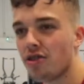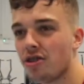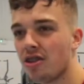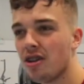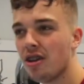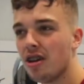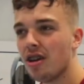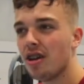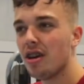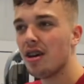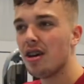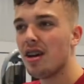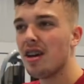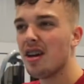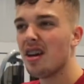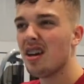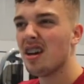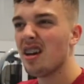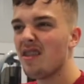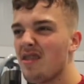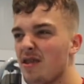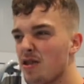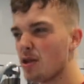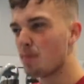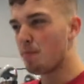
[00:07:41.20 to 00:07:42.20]

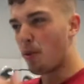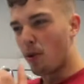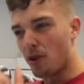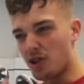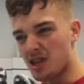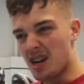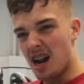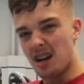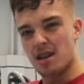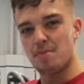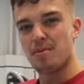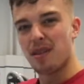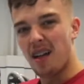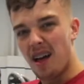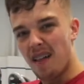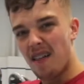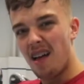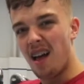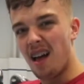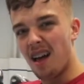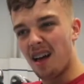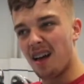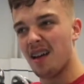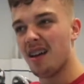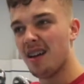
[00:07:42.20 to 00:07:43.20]
If it was a push down, you'd be like
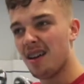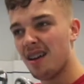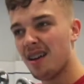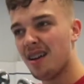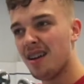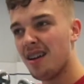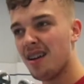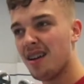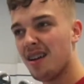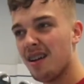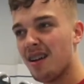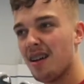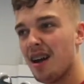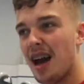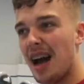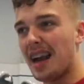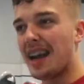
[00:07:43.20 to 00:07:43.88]
that. I